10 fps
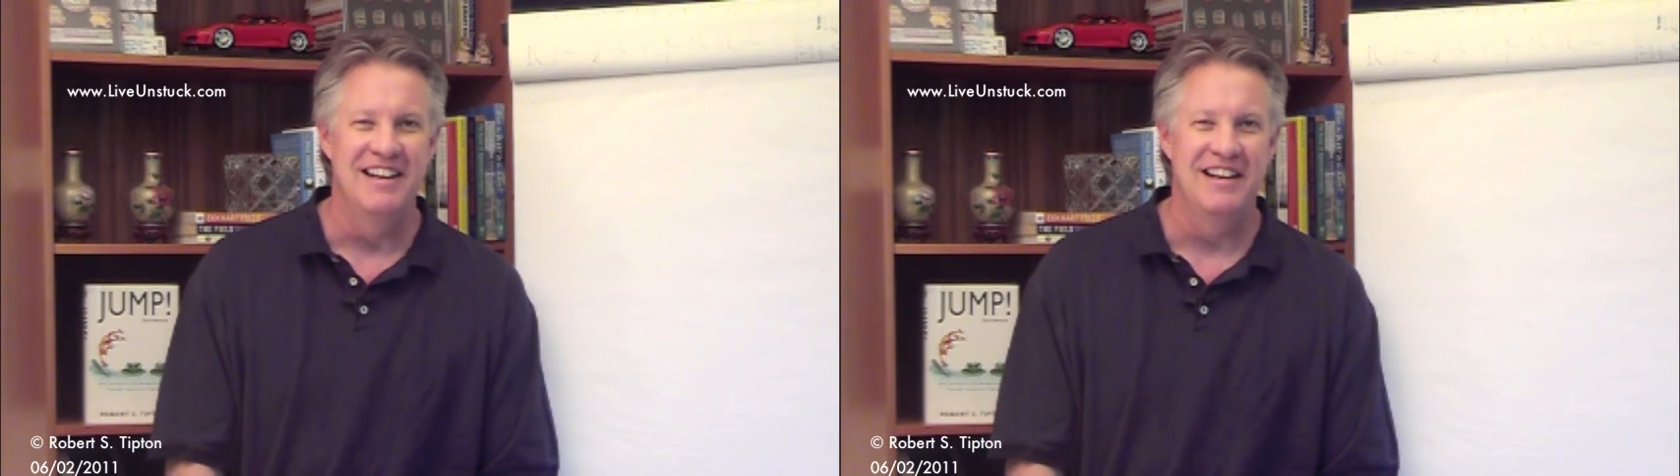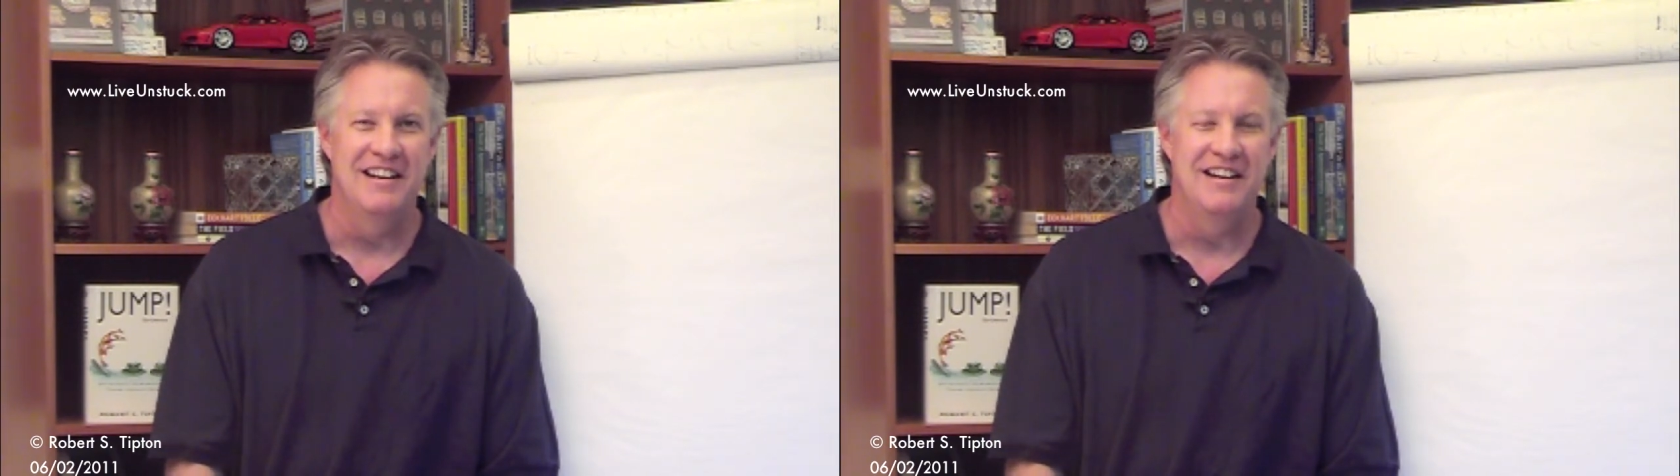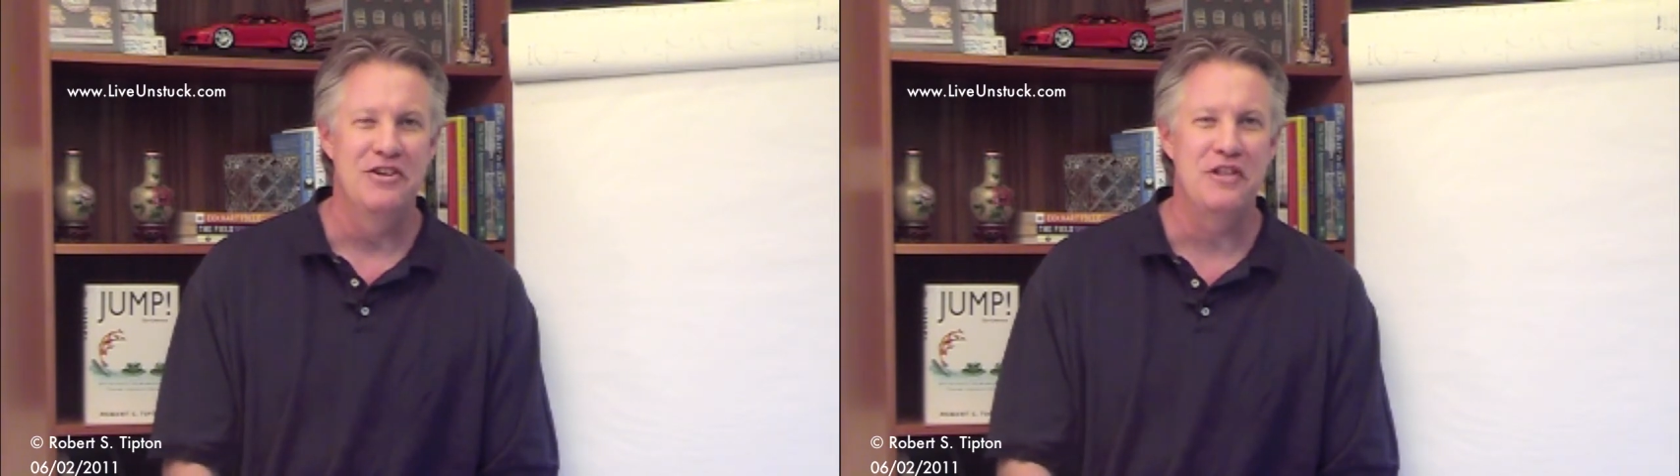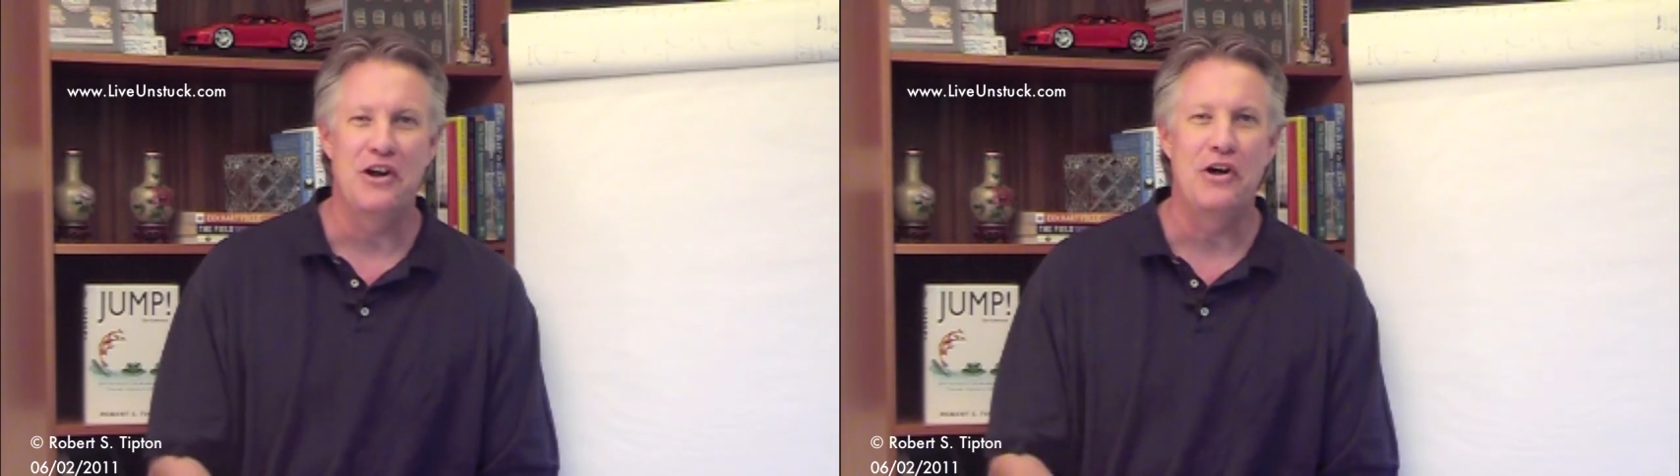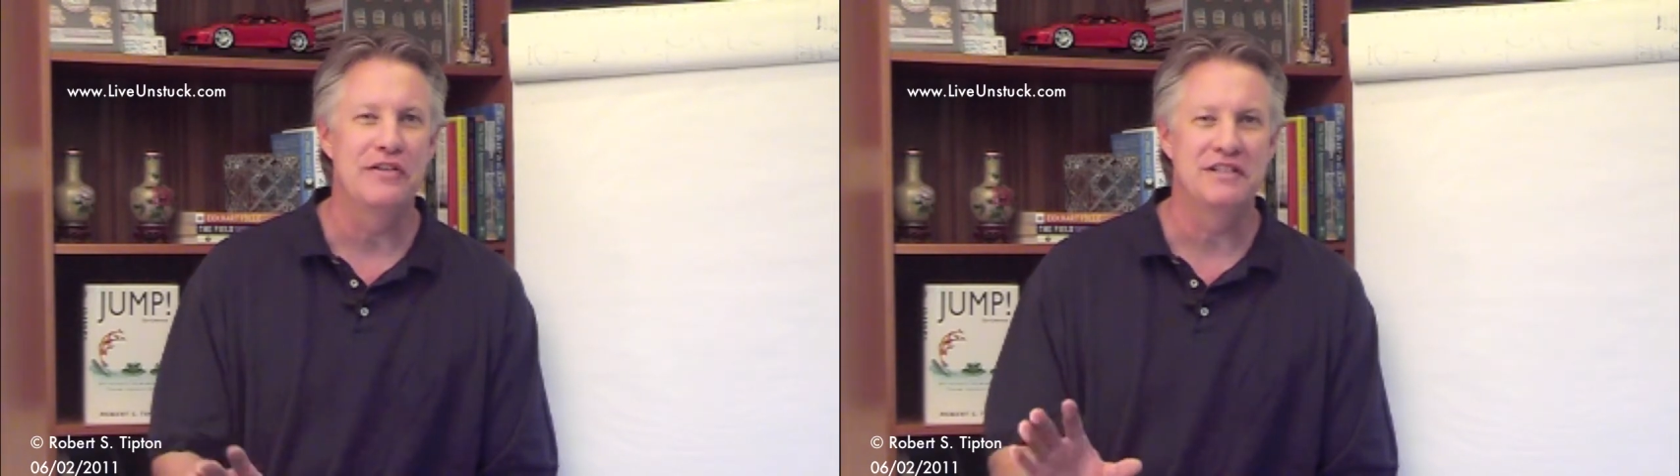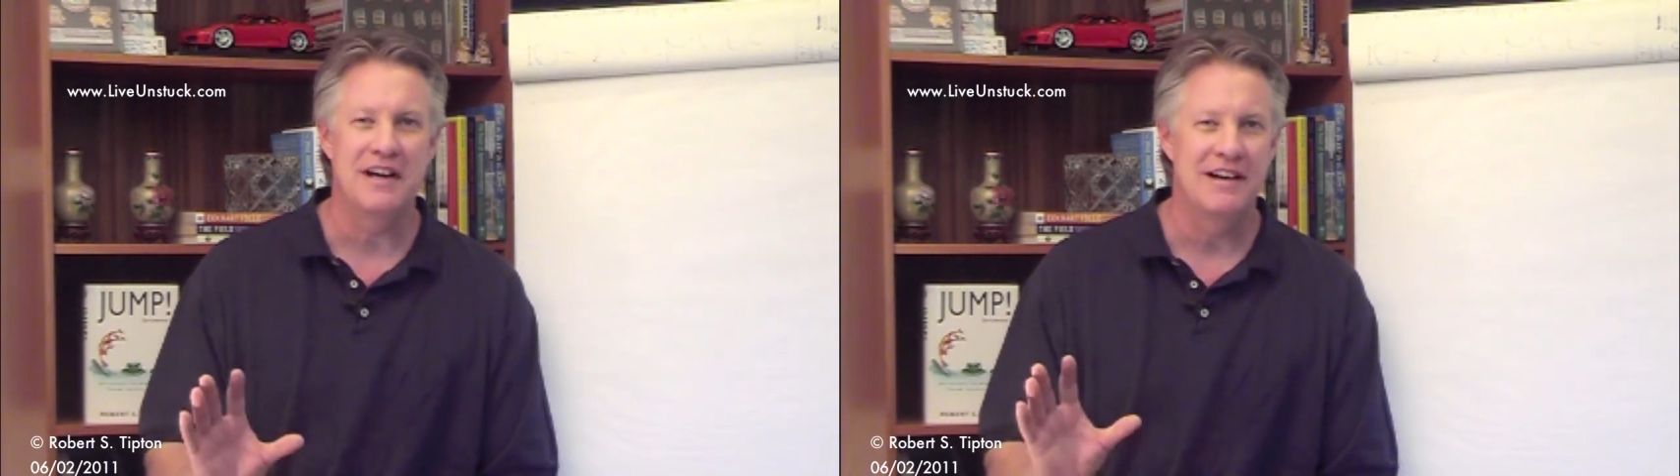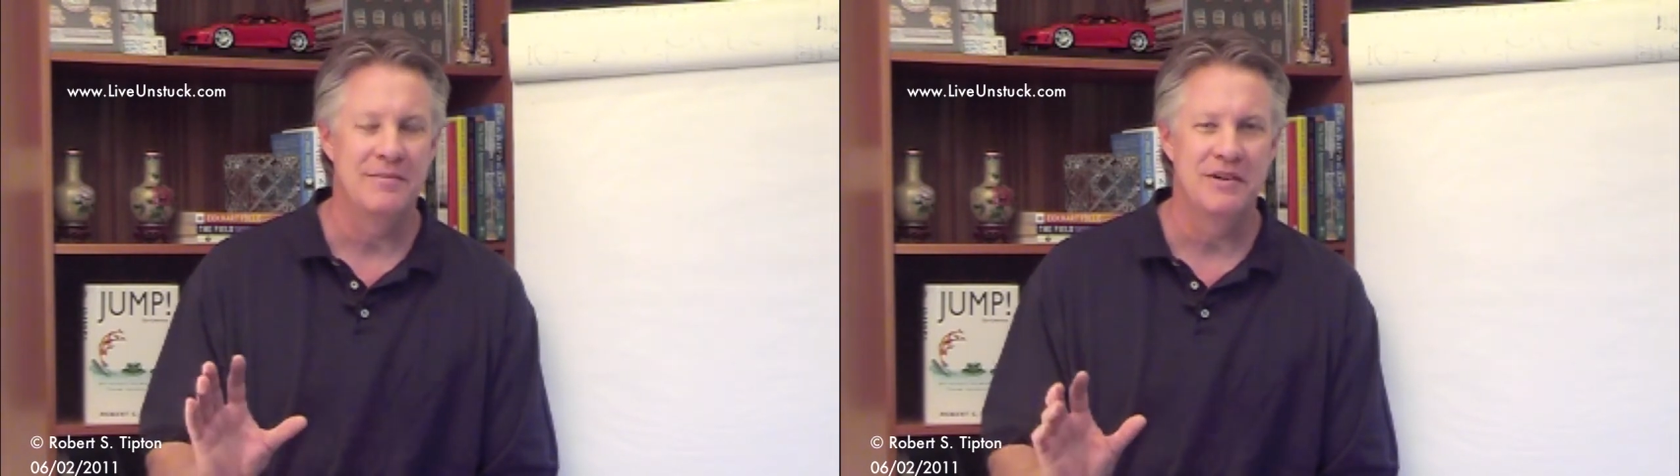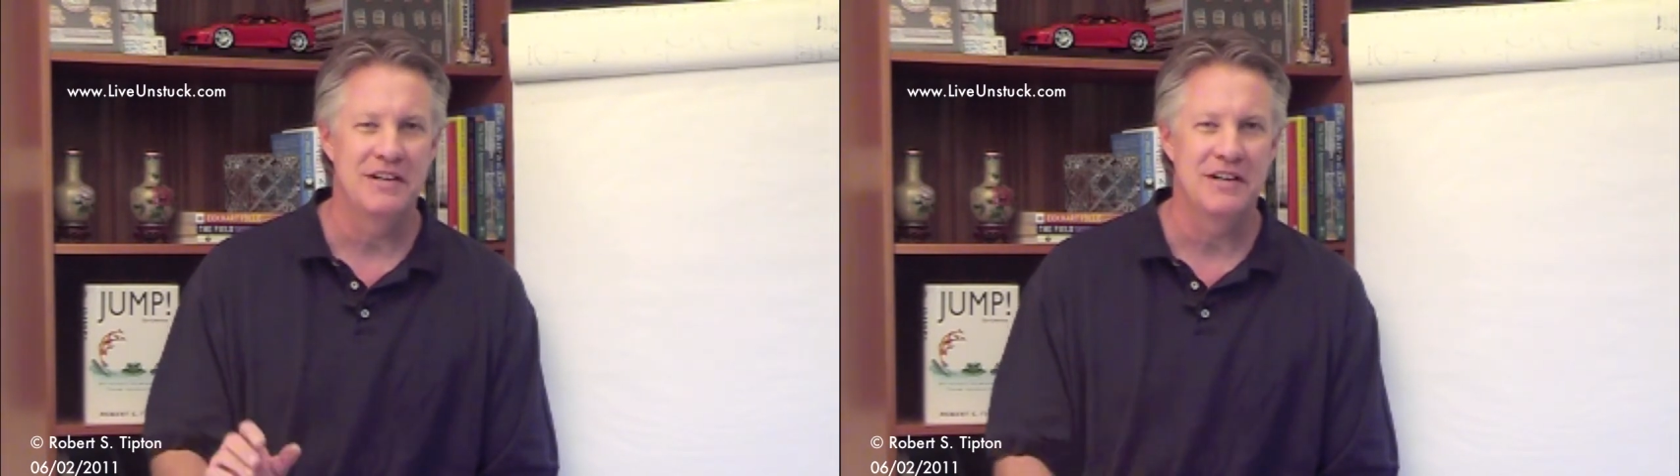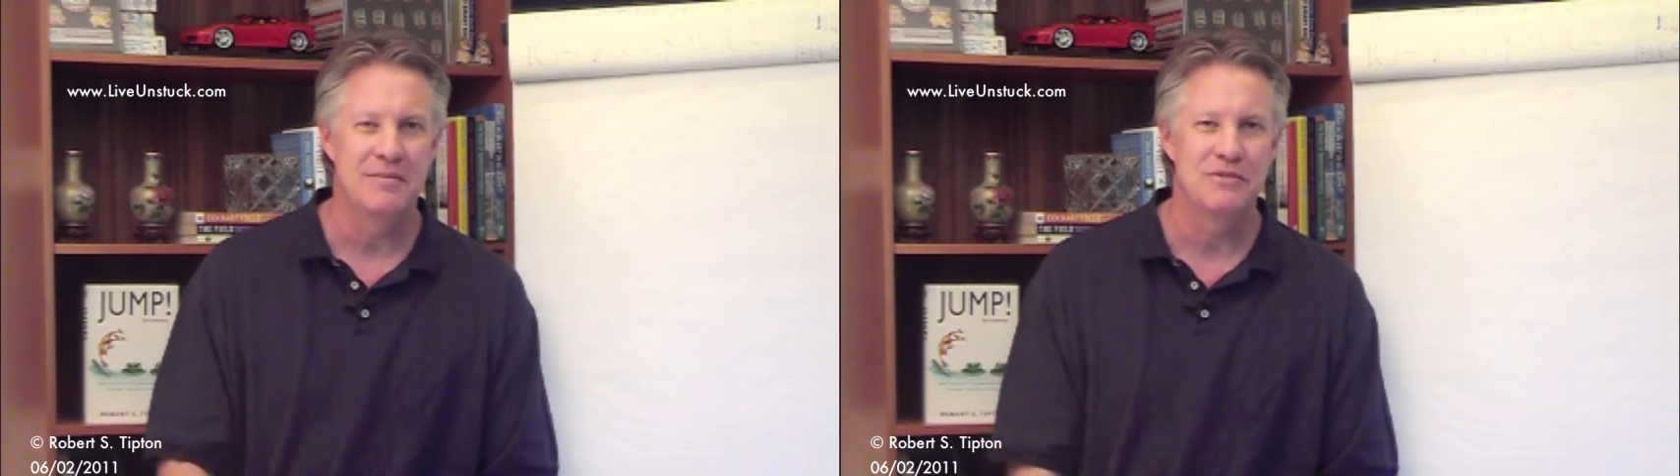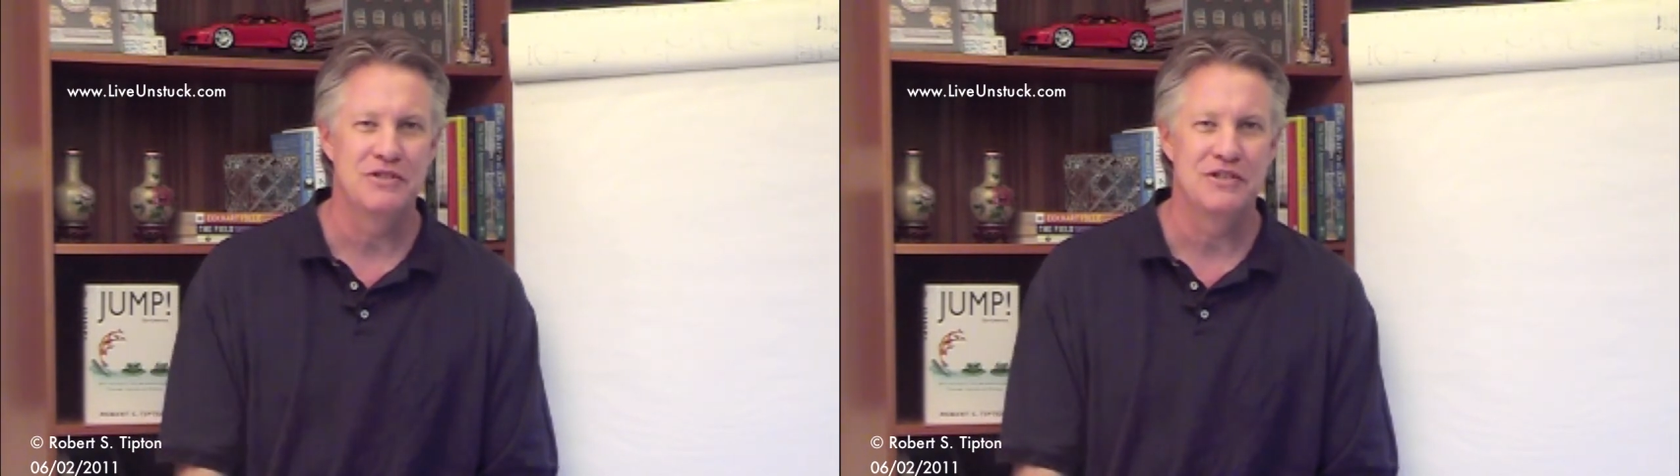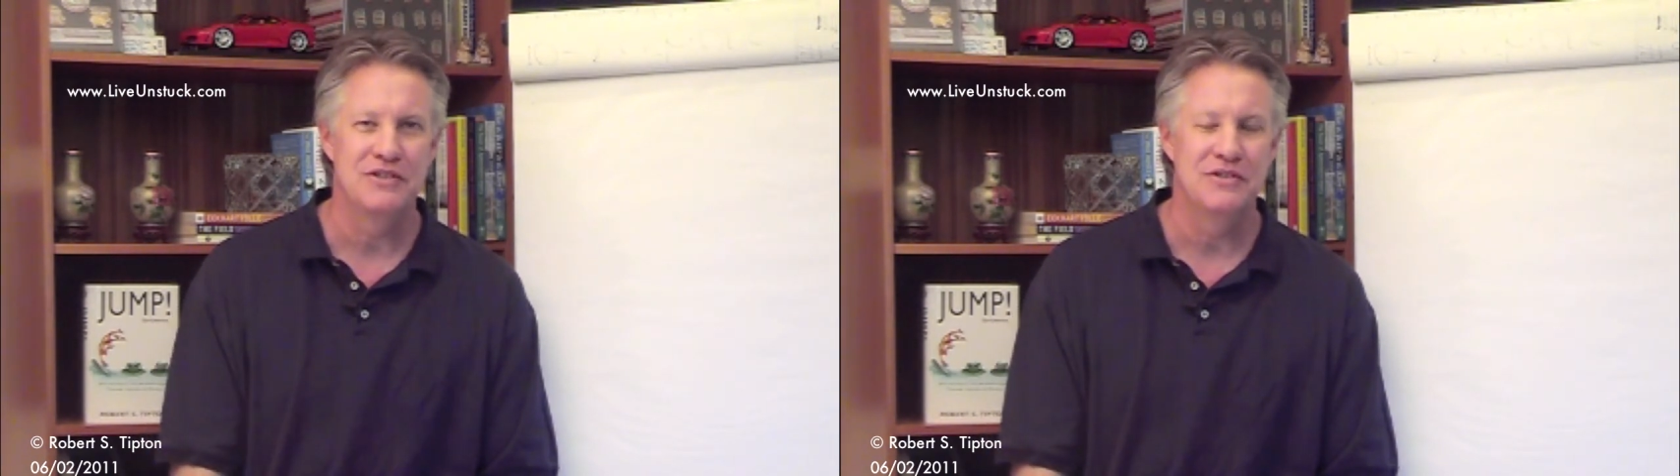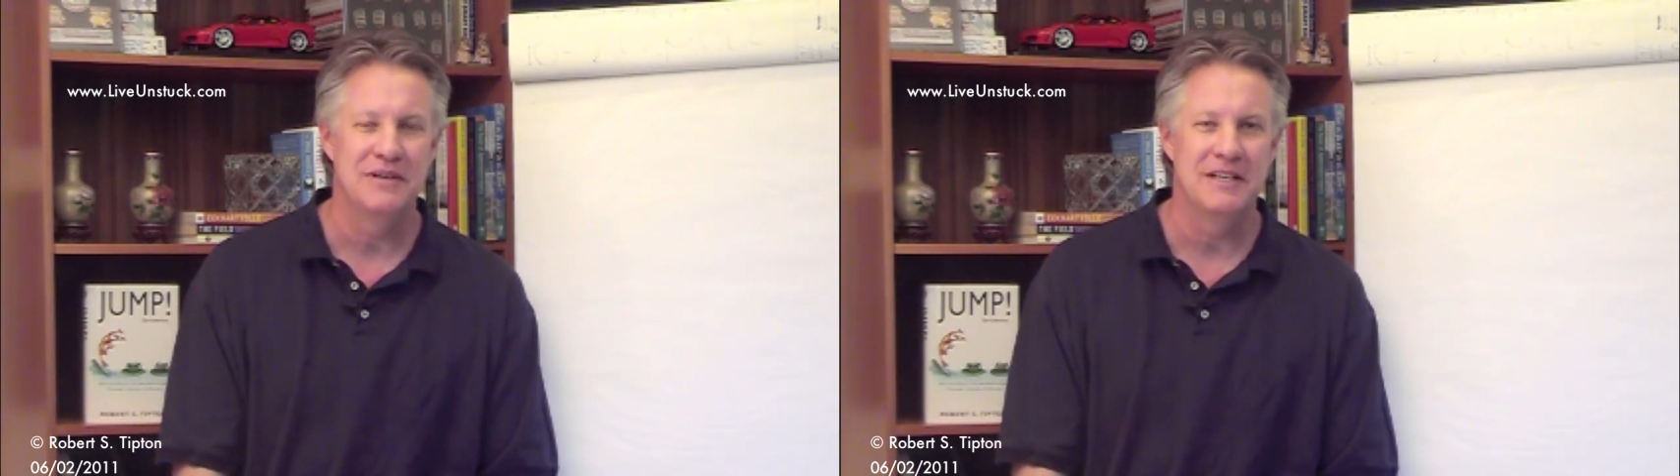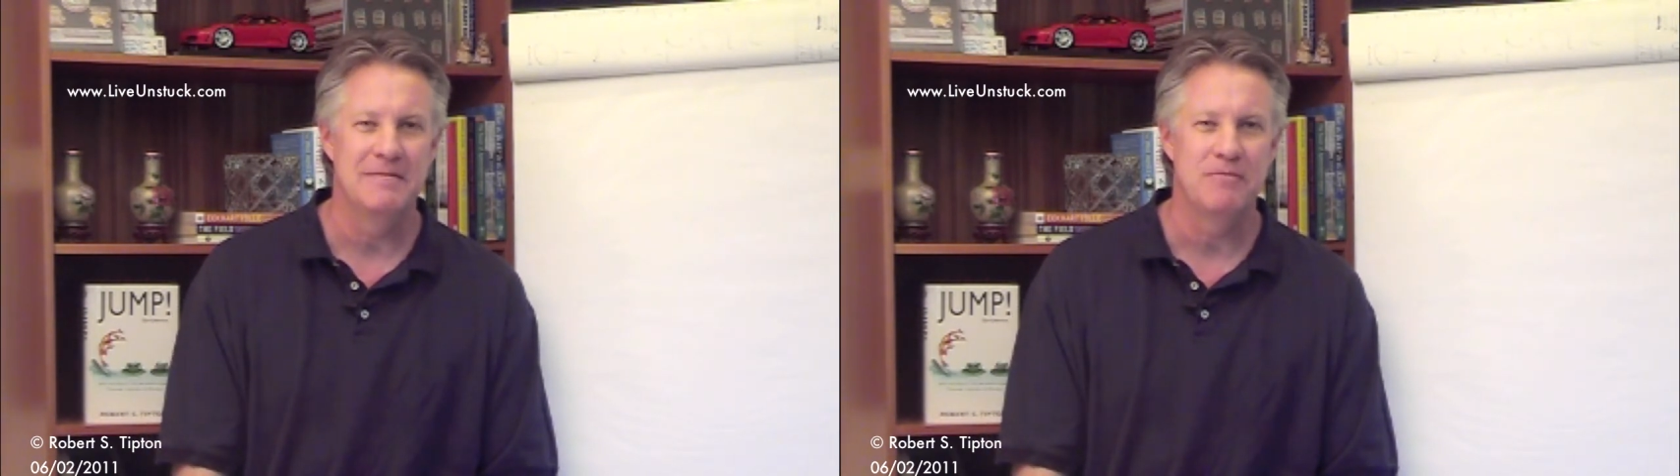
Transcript: I hear that all the time when it comes to